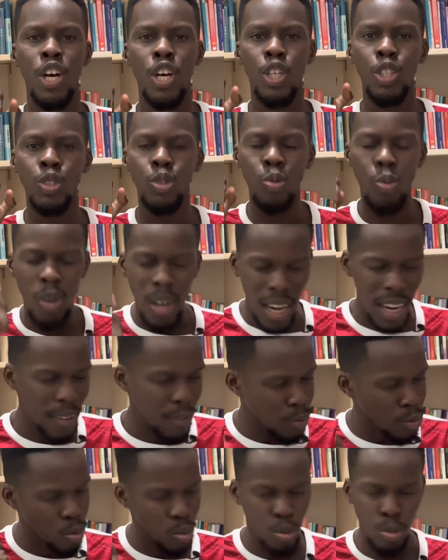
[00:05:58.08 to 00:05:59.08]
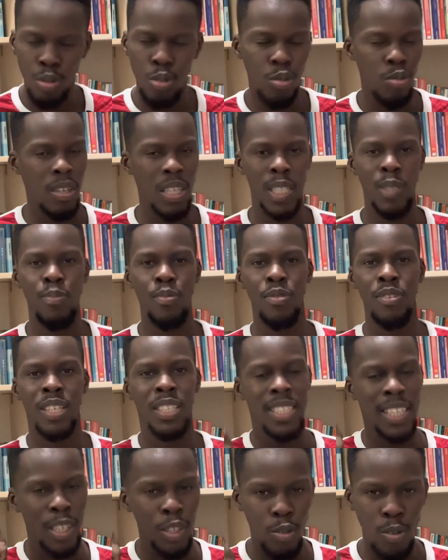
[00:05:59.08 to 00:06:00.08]
you have to use your
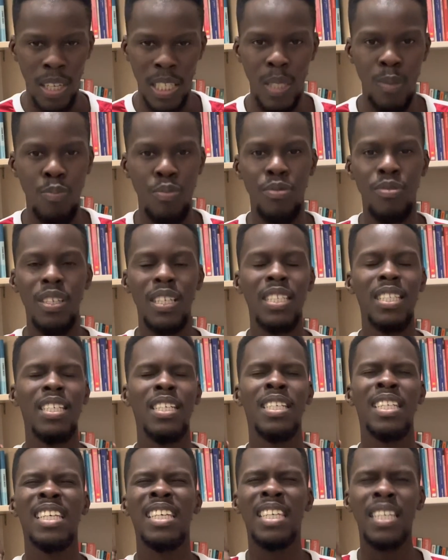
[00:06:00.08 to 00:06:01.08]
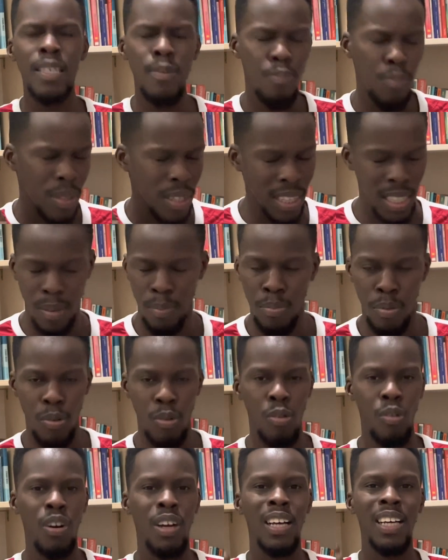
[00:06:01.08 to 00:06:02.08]
experience. And your experience is keeping the
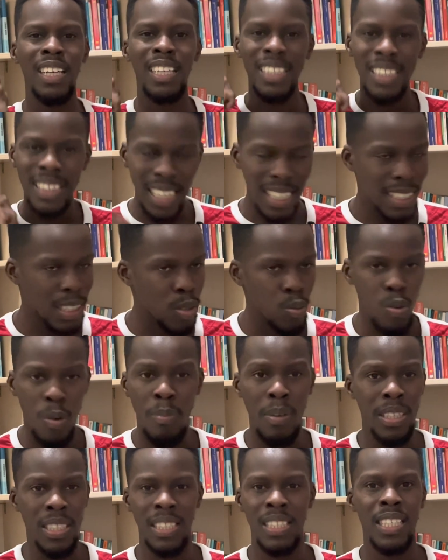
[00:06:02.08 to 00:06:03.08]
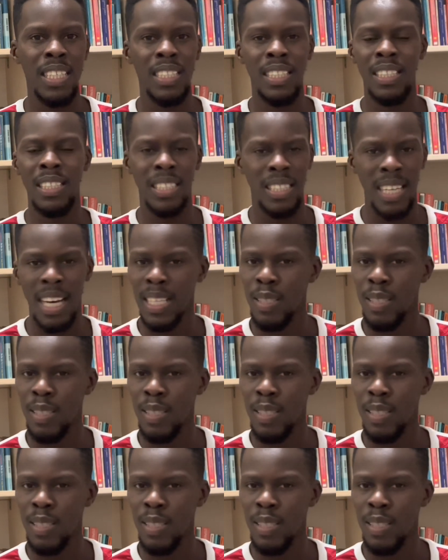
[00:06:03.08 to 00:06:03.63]
ball. That is what Manchester City does